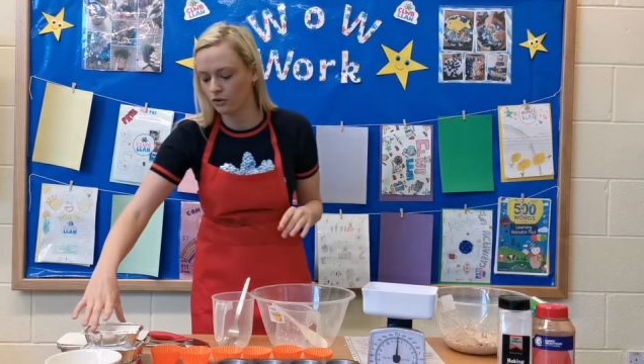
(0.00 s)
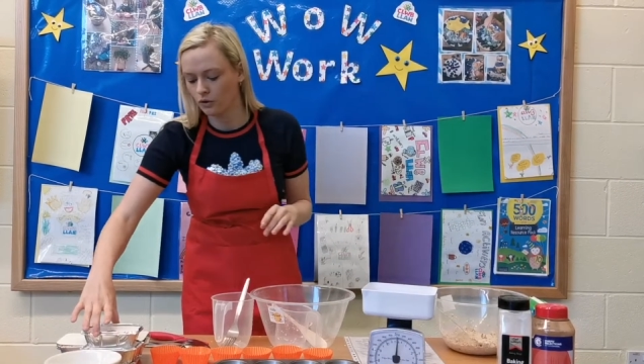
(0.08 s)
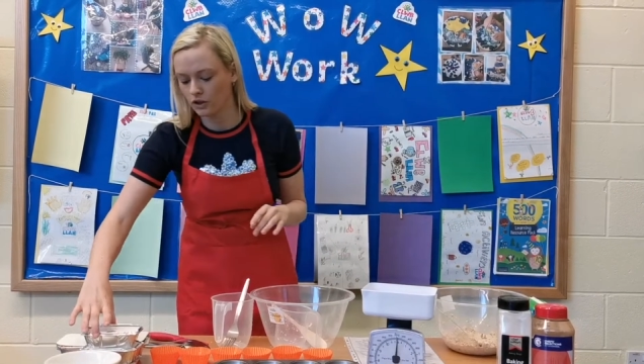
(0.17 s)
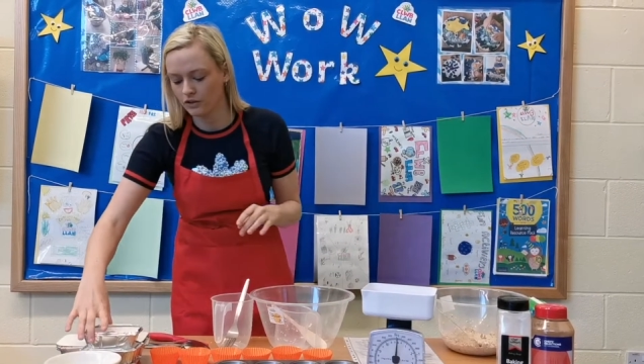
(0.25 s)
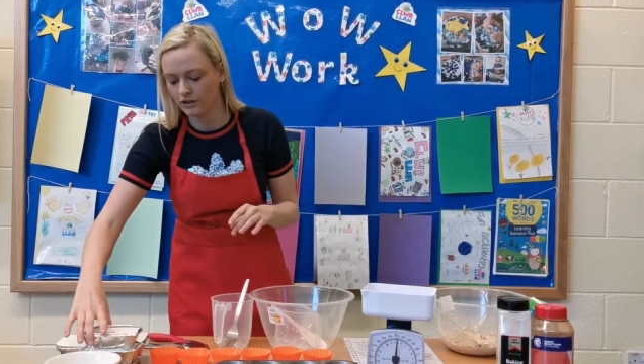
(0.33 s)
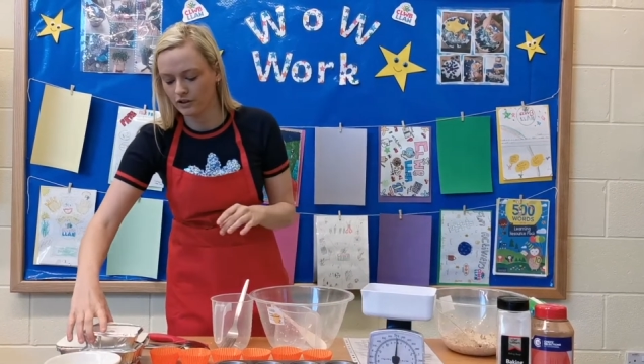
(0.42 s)

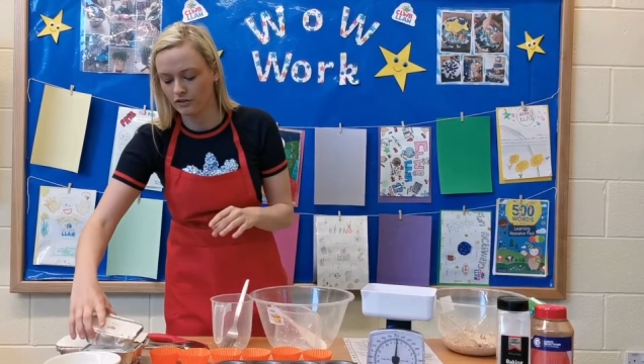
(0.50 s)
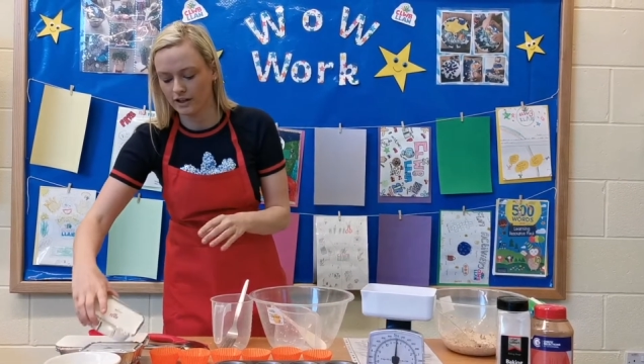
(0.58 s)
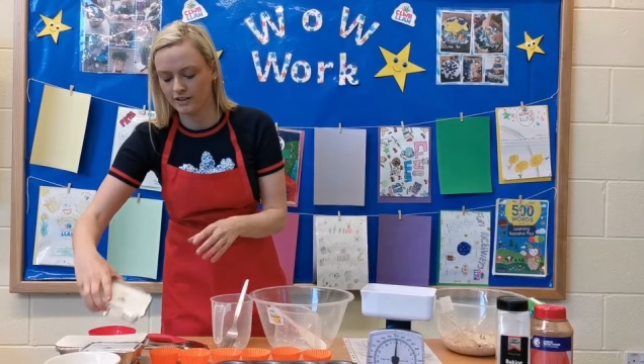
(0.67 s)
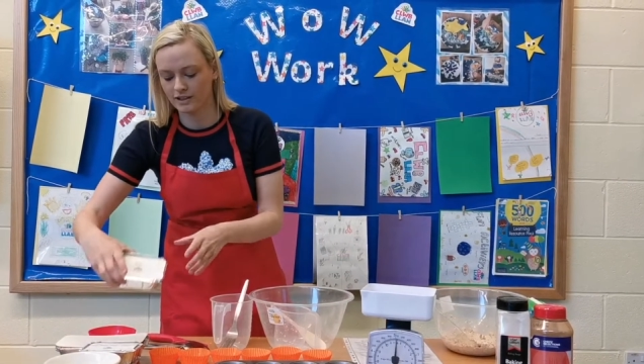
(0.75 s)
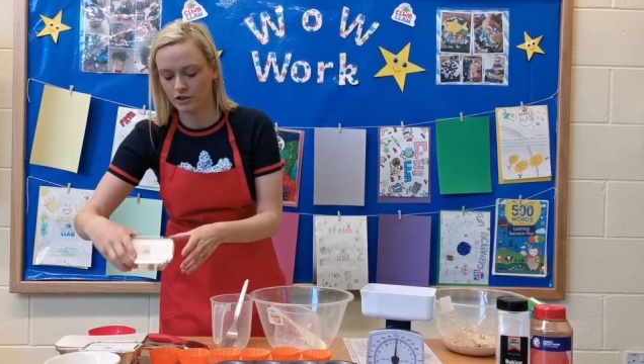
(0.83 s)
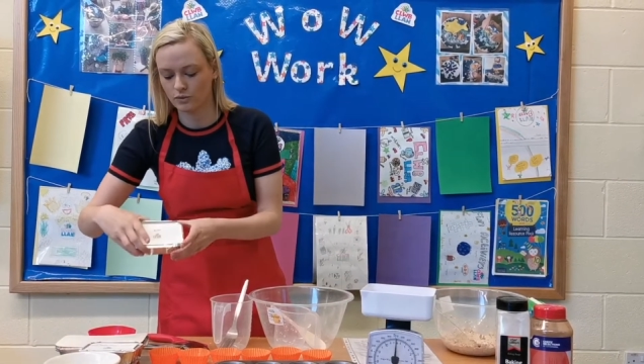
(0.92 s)
all your
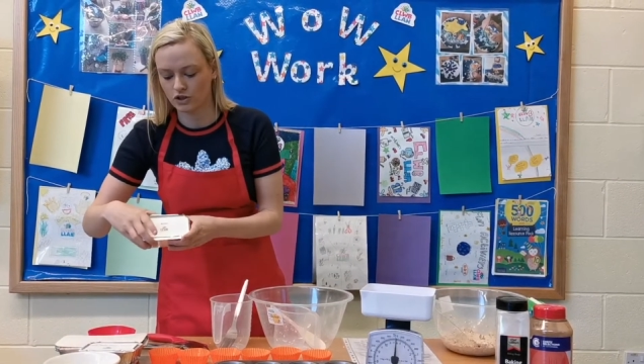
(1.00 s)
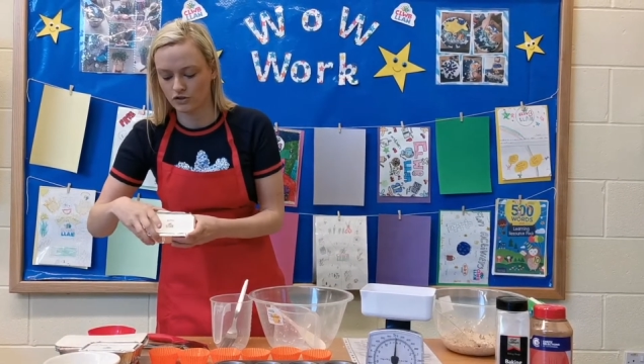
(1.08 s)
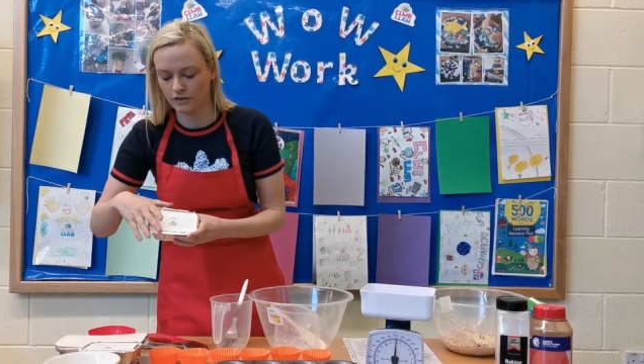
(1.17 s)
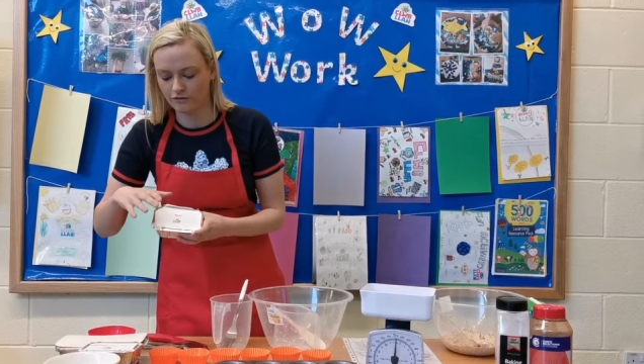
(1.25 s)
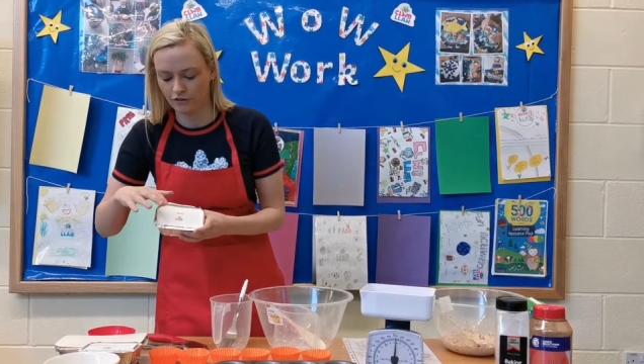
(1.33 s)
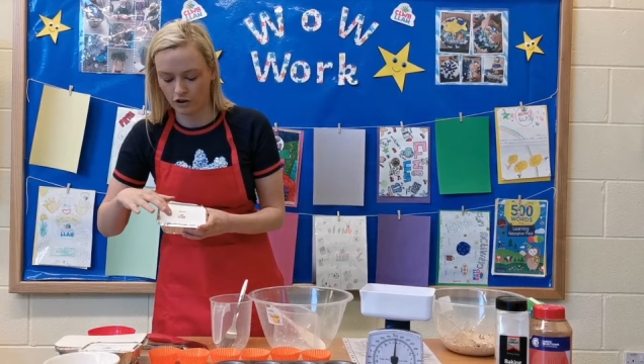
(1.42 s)
ingredients which
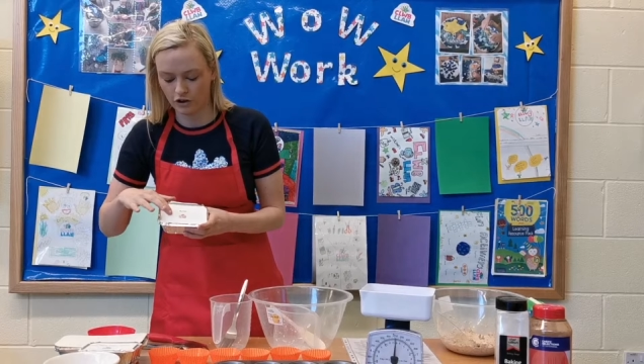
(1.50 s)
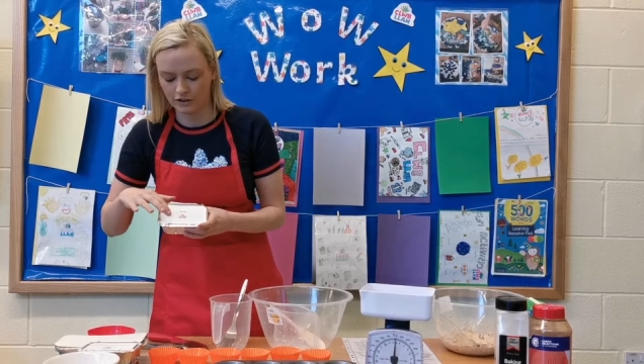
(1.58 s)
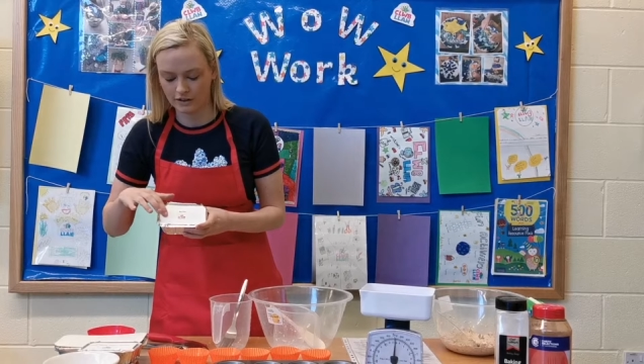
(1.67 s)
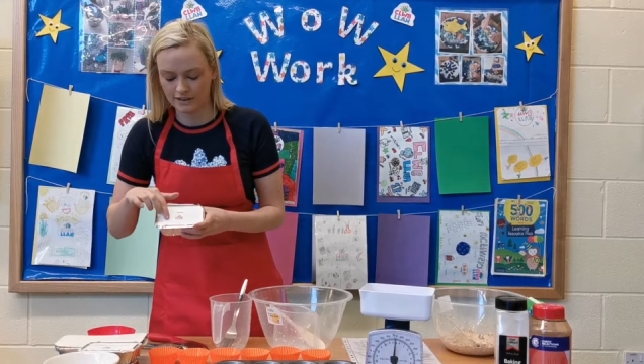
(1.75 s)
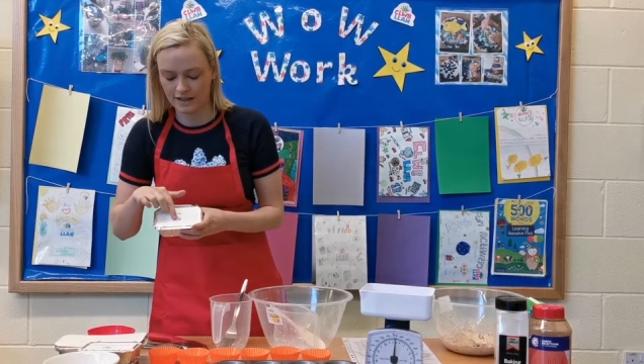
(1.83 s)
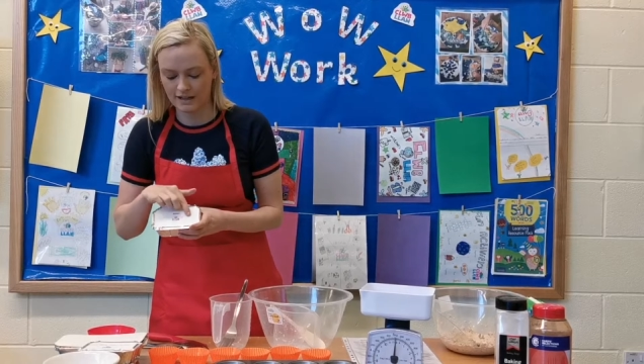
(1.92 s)
are in foil
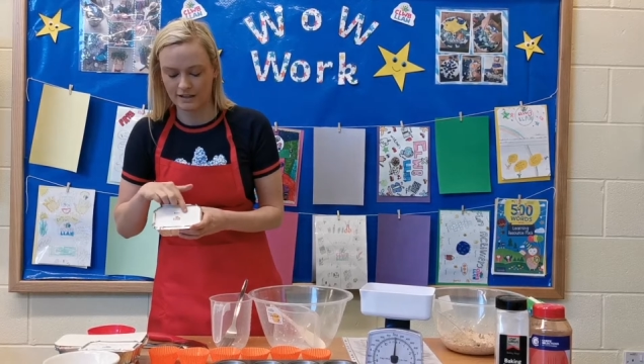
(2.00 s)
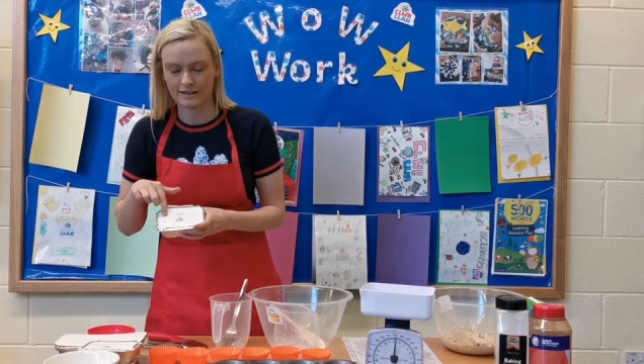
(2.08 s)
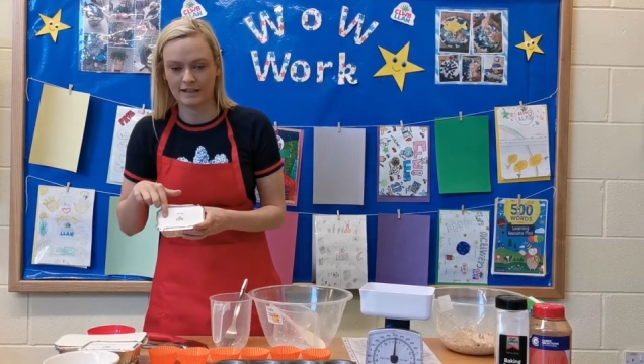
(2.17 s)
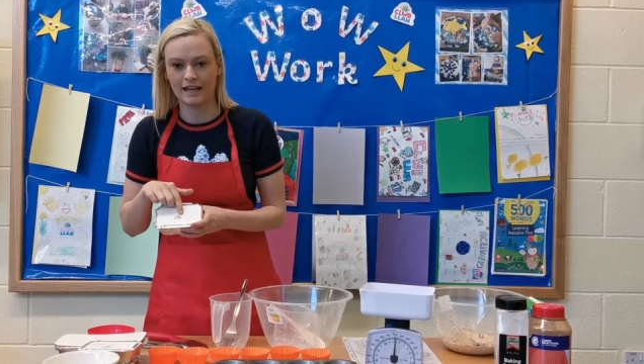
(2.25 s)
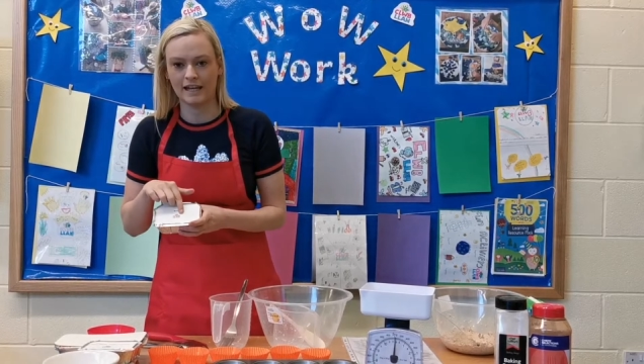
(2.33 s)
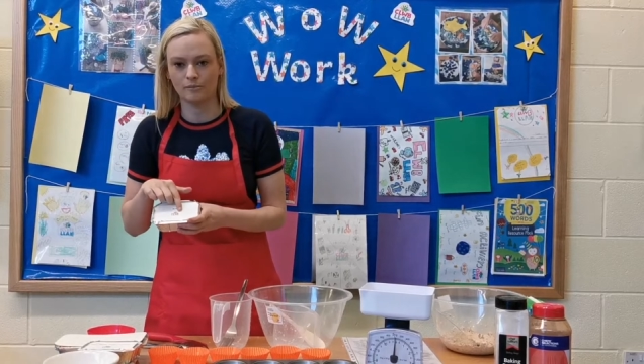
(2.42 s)

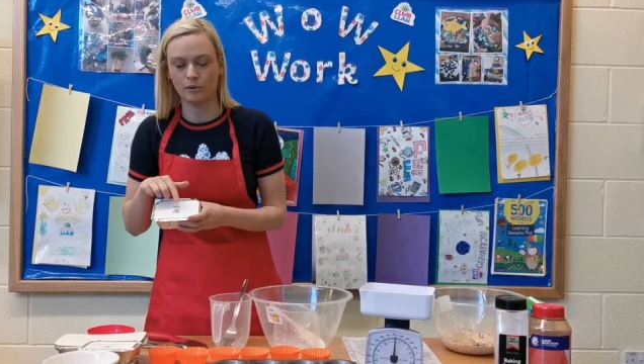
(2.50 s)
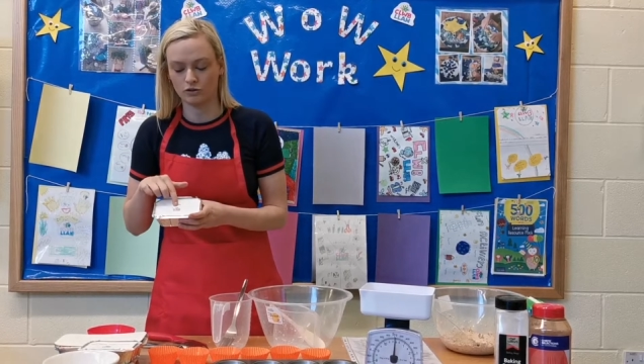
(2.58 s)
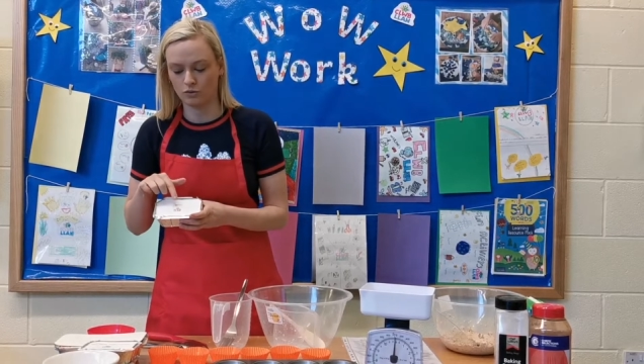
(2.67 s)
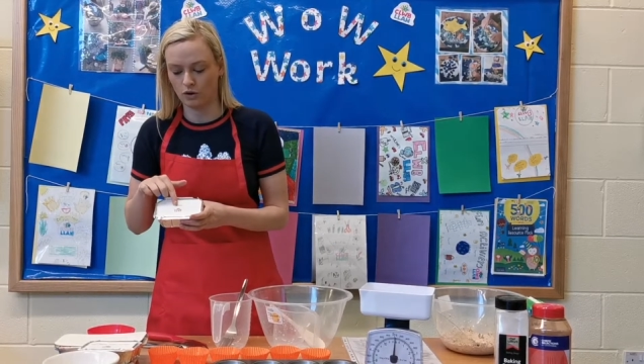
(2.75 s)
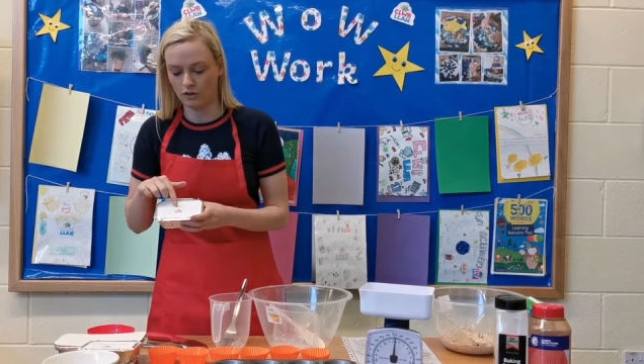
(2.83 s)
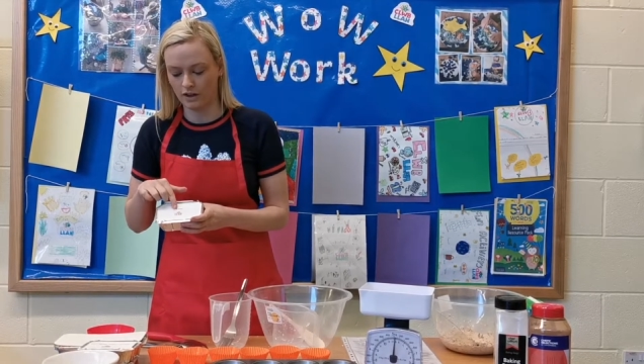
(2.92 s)
containers
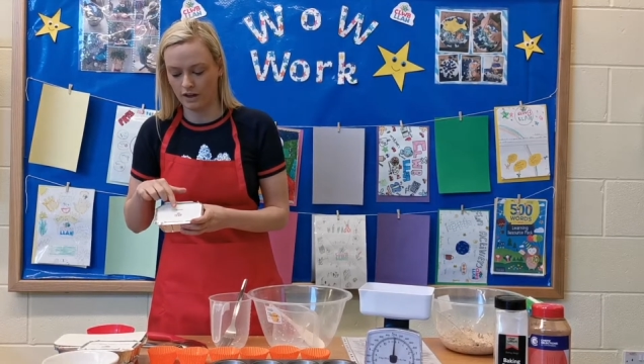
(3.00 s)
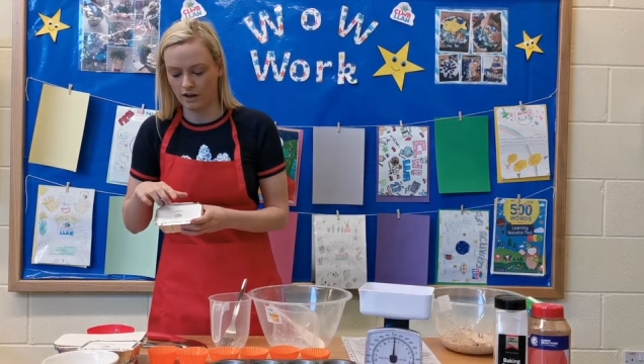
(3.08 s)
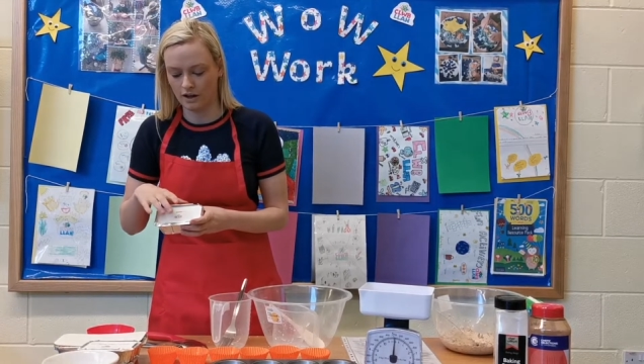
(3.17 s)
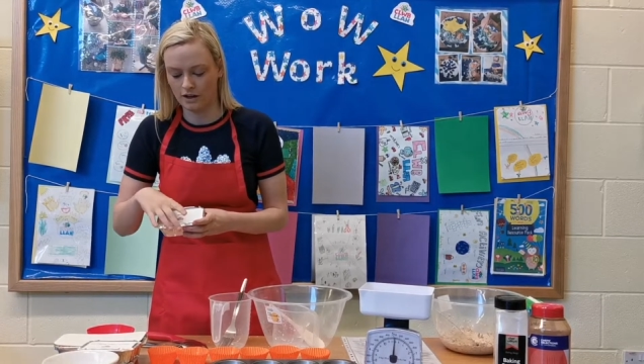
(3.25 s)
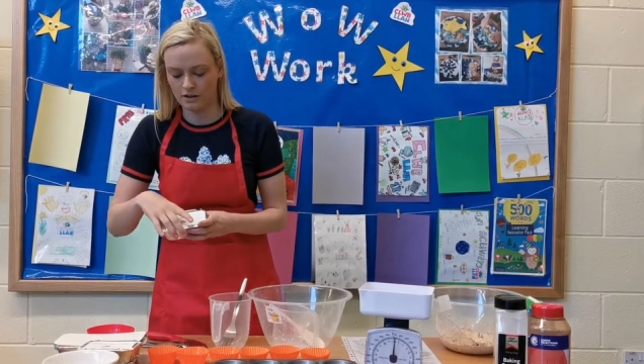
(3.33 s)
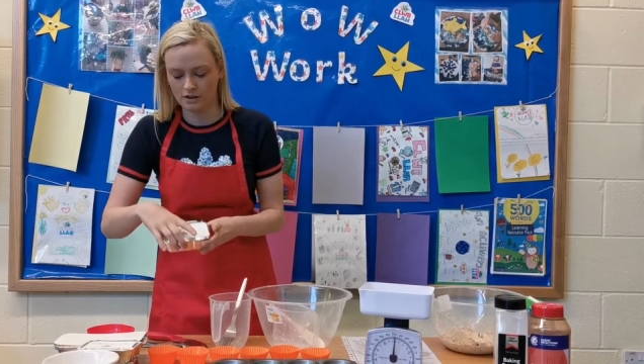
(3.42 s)
labelled what they
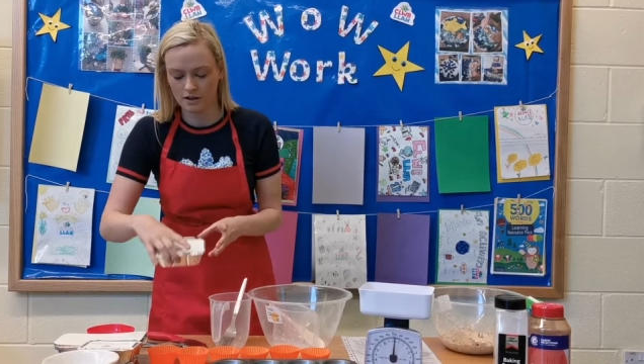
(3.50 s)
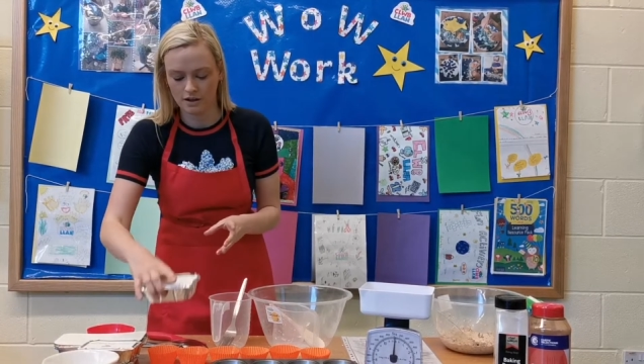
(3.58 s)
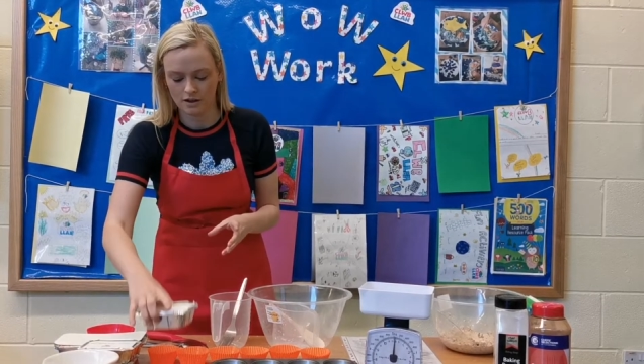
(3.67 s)
are.